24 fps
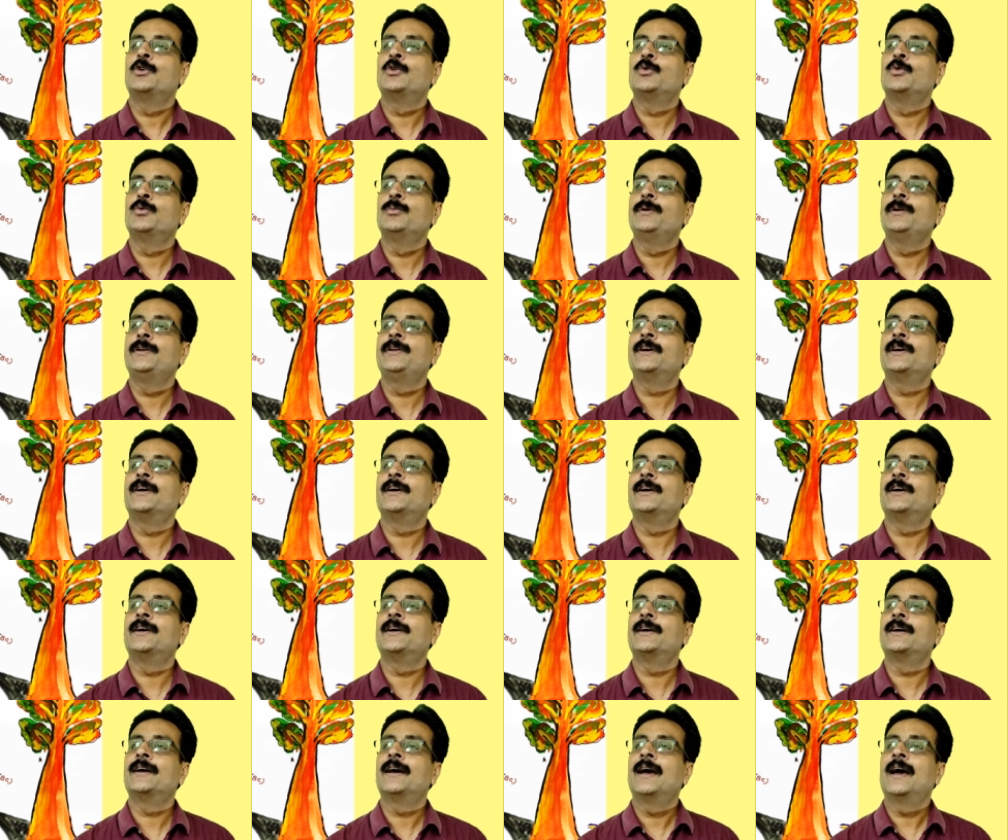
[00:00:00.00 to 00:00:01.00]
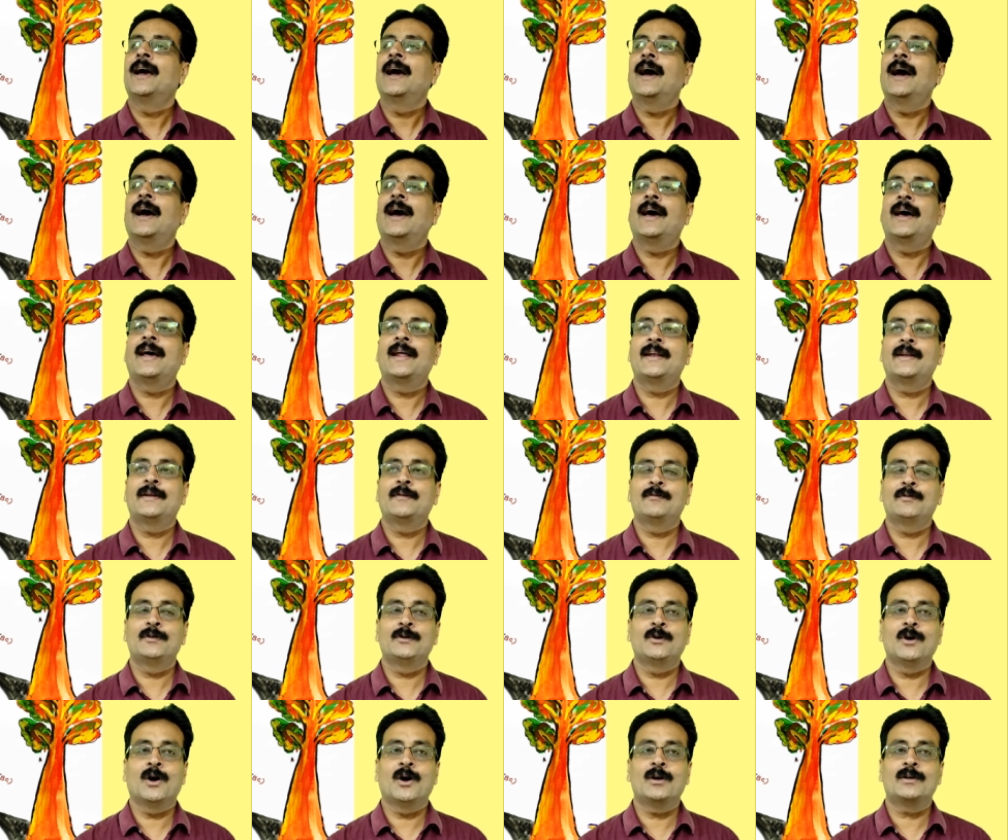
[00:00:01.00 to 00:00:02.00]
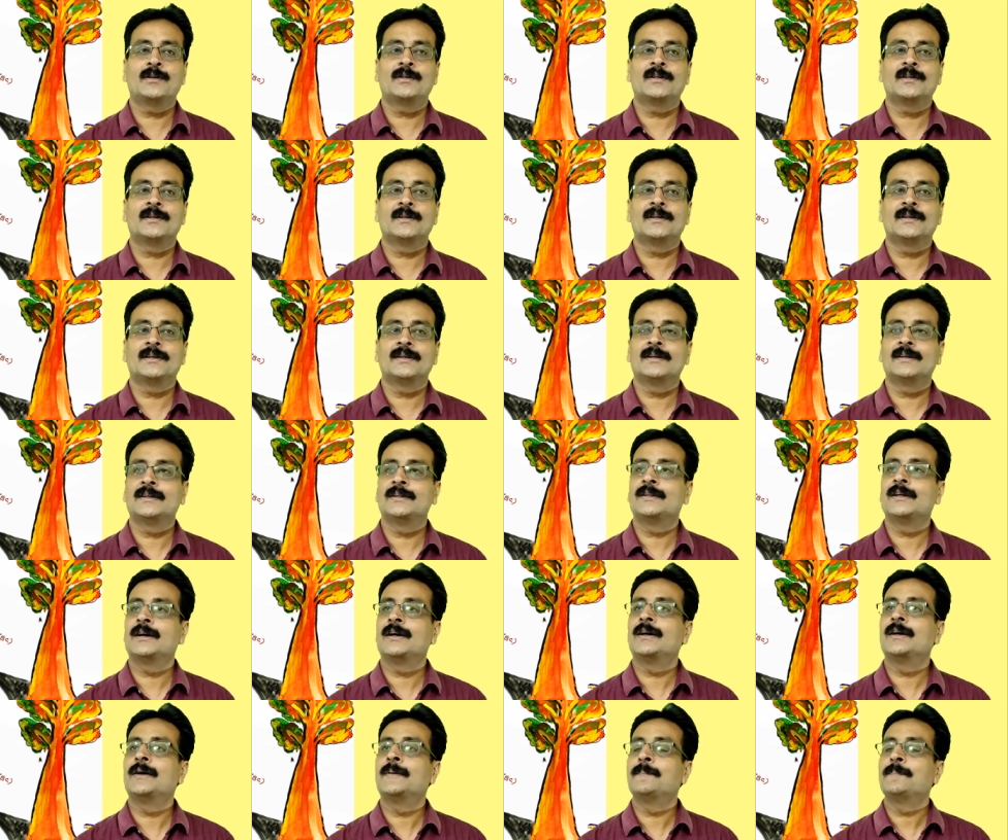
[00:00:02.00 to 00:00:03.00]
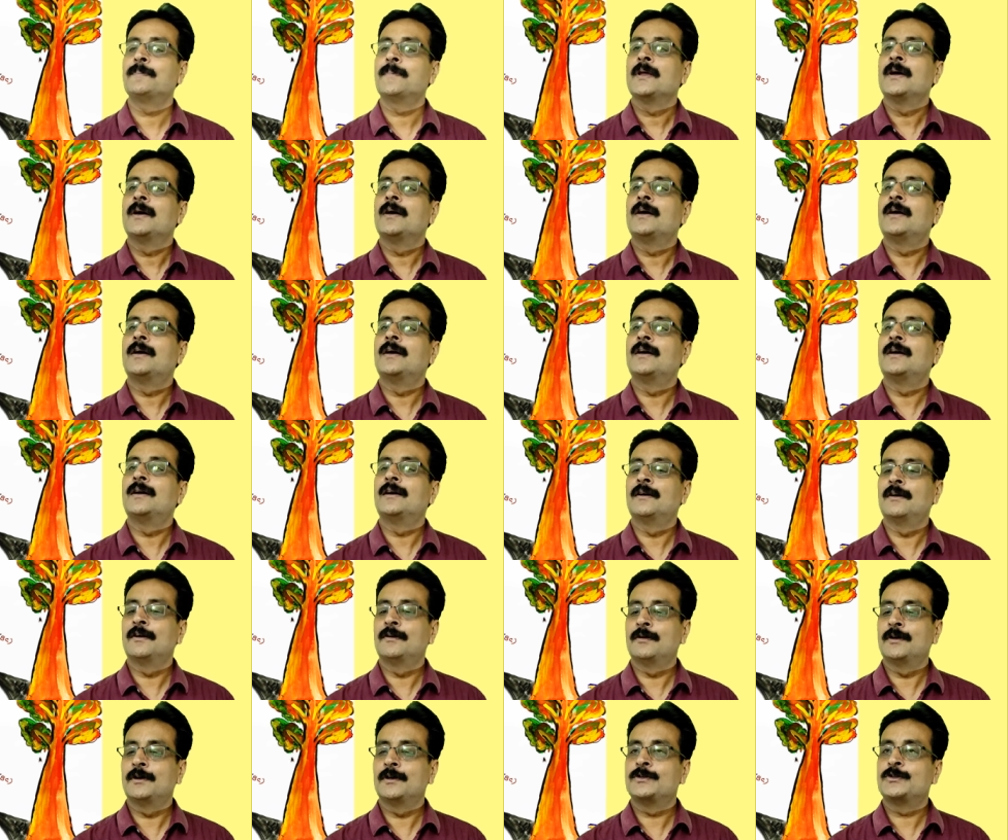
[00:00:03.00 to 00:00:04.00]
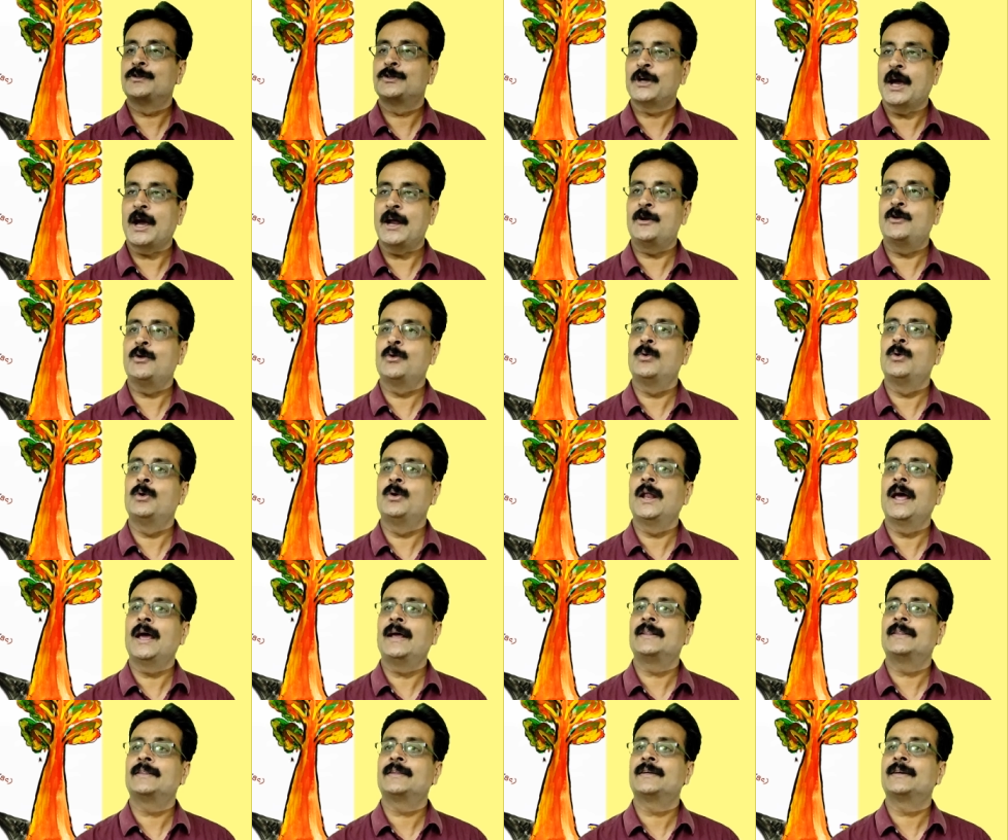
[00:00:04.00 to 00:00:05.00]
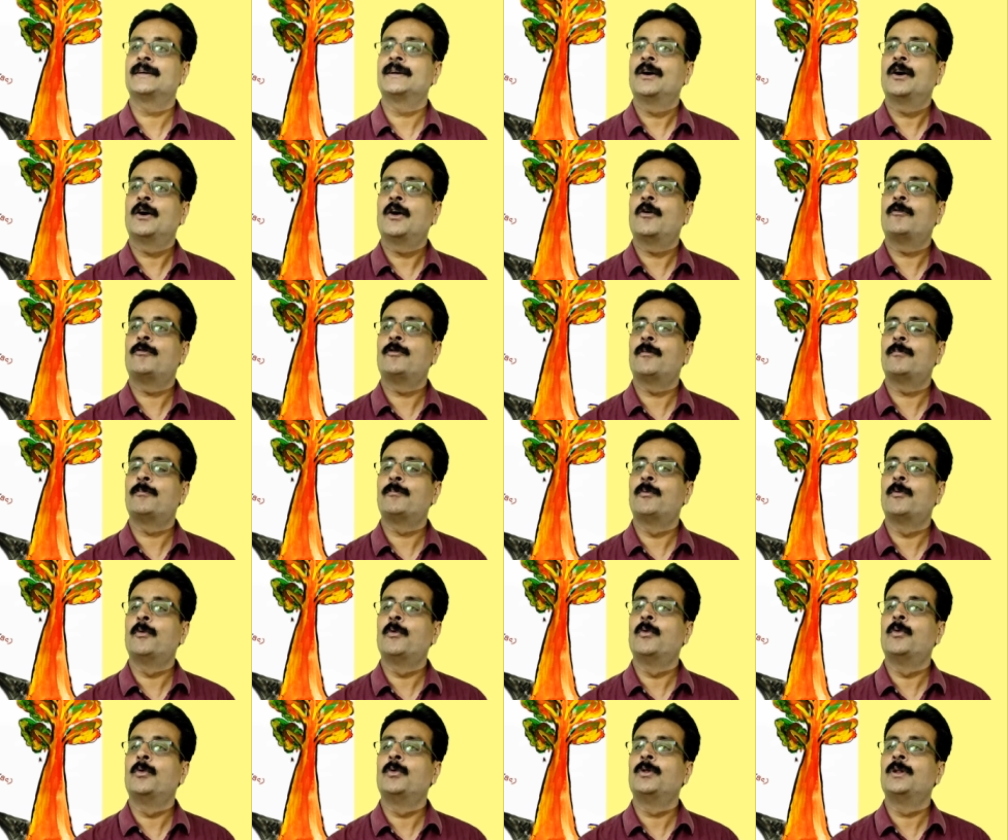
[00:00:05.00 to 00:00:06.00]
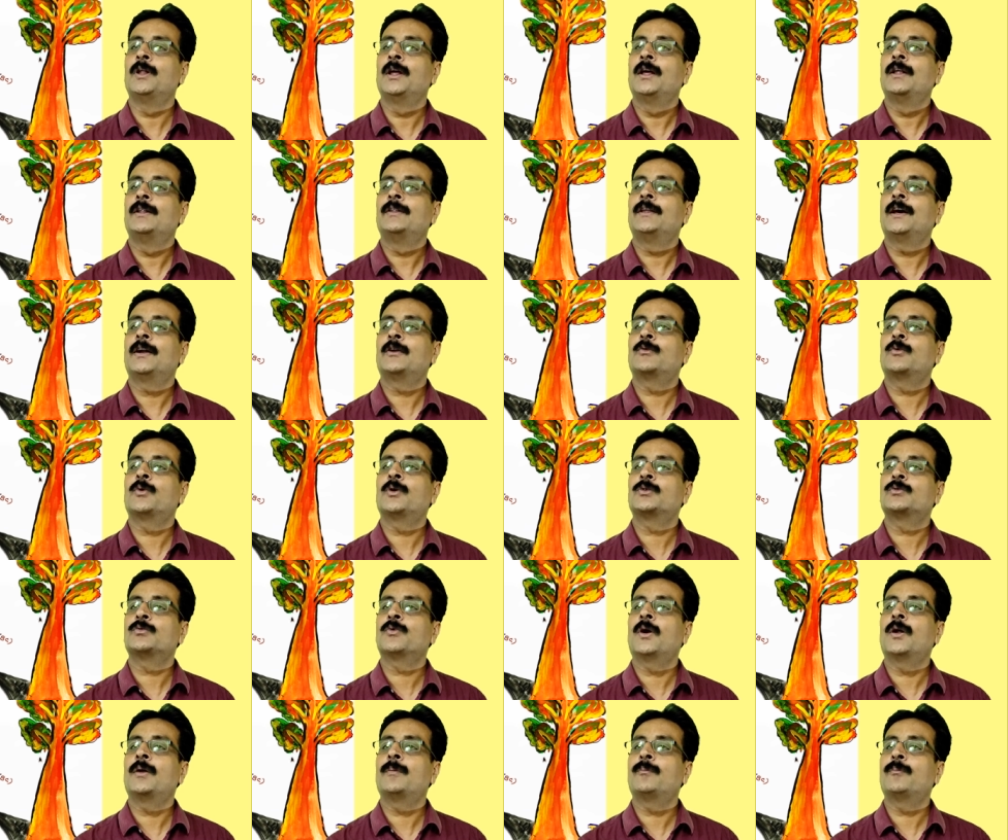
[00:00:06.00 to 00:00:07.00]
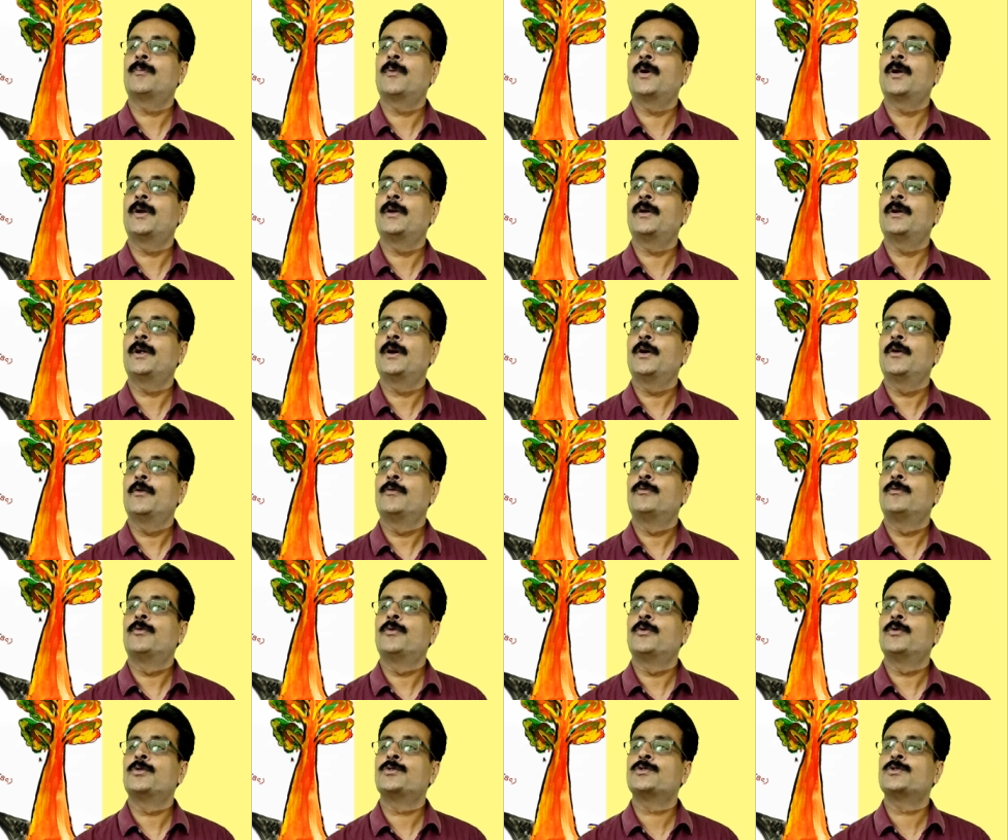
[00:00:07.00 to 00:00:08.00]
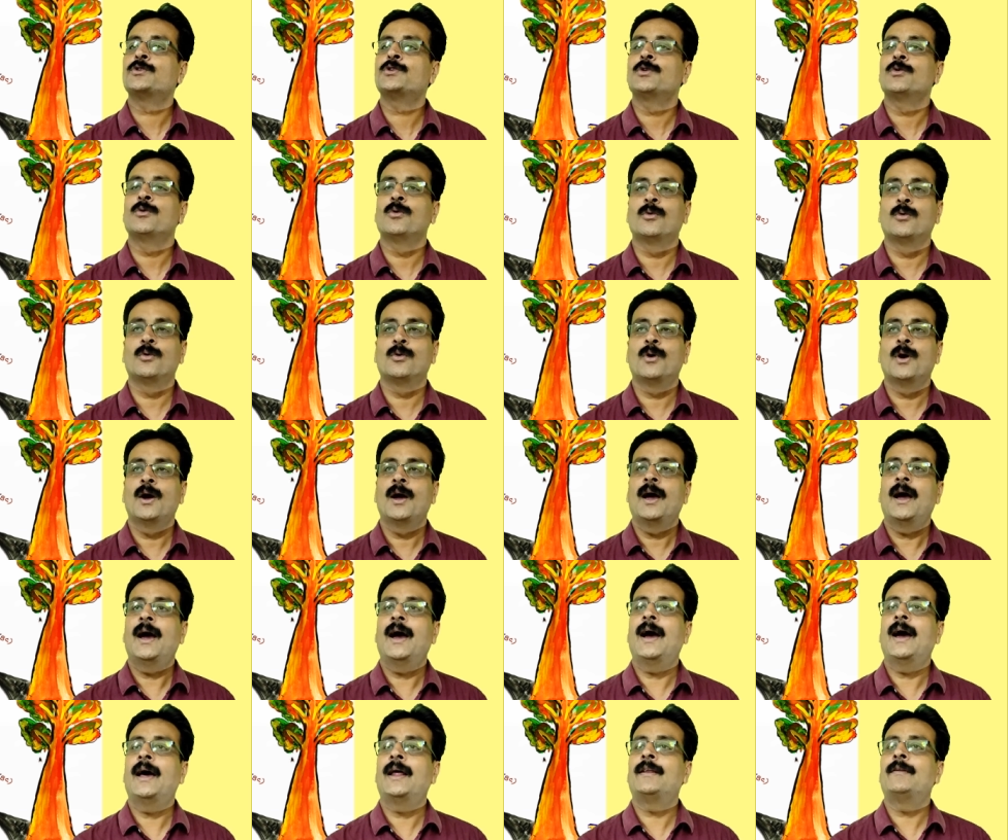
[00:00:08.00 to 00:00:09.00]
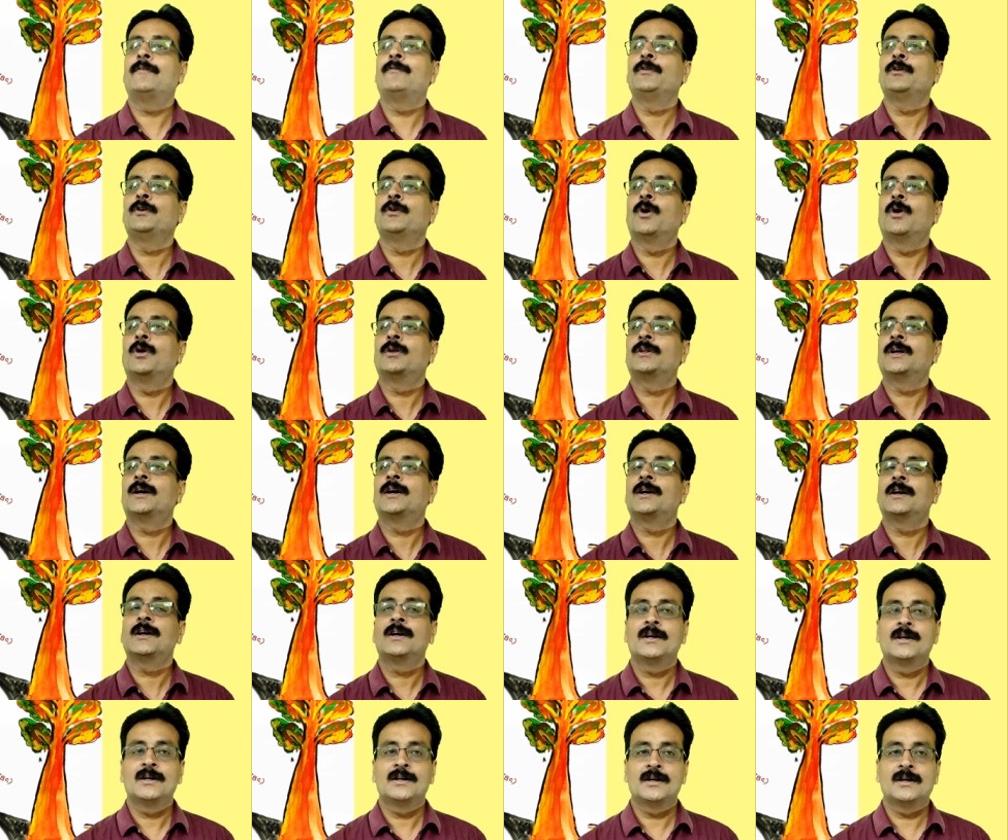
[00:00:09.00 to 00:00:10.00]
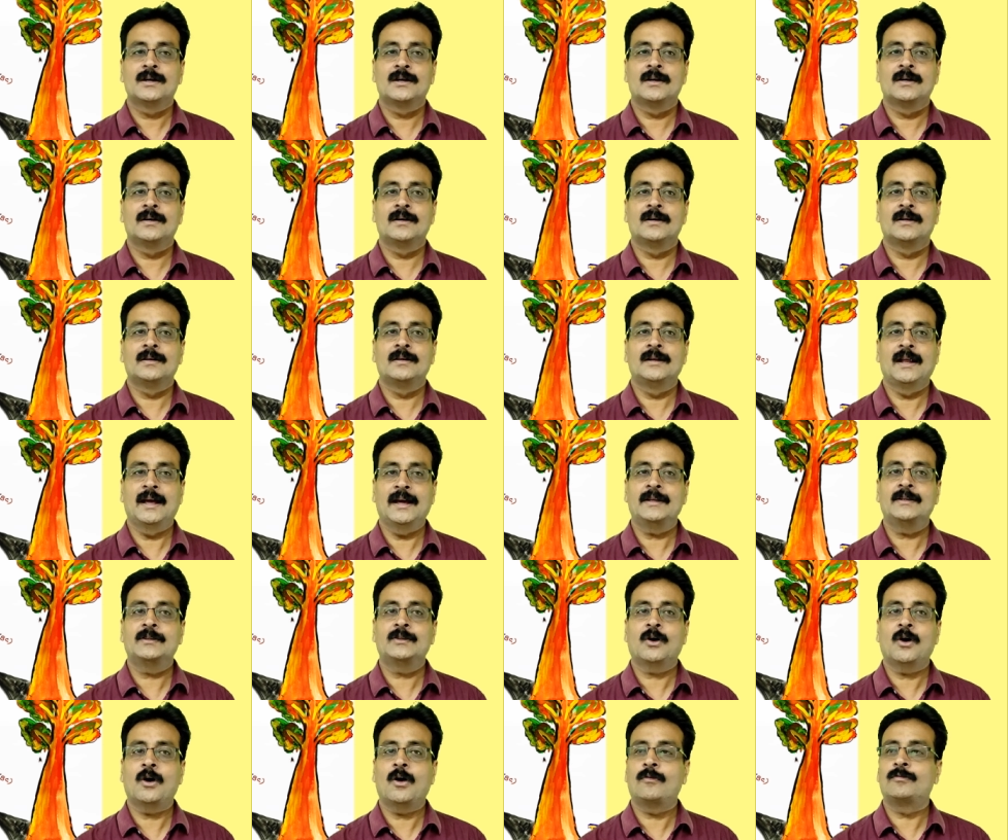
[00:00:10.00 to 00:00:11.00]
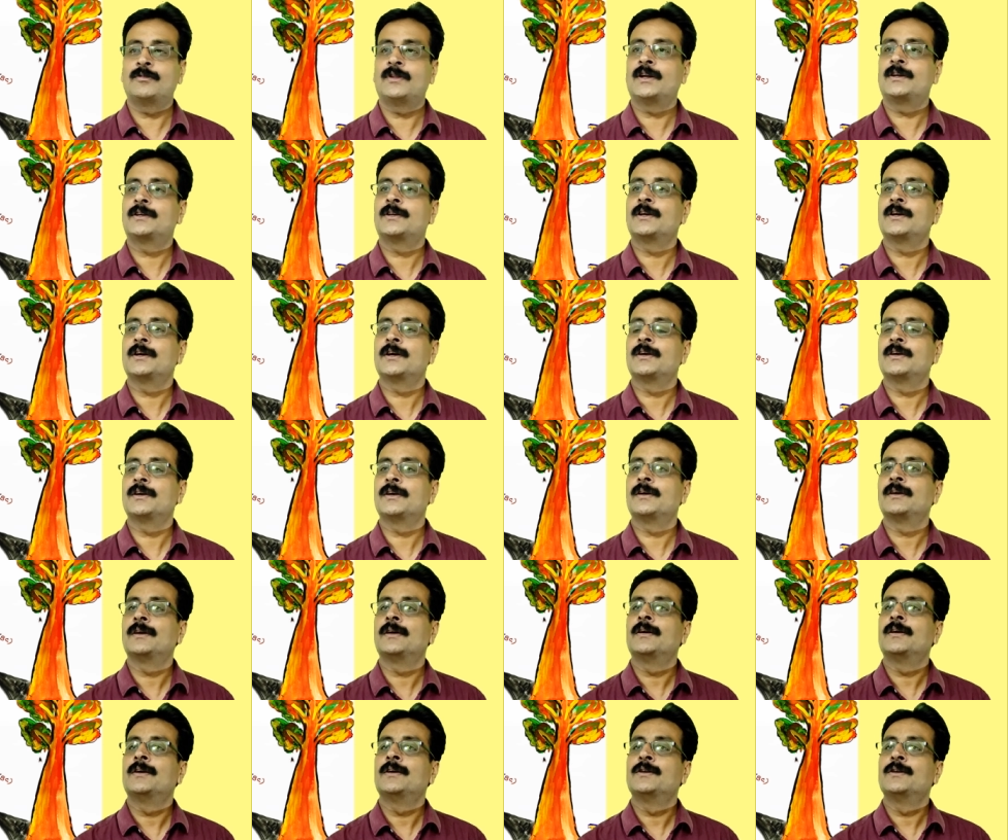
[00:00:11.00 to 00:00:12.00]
2 meter and we got uh, the uh, shadow length of a pole that was 1.40 and we got the uh, length of that uh,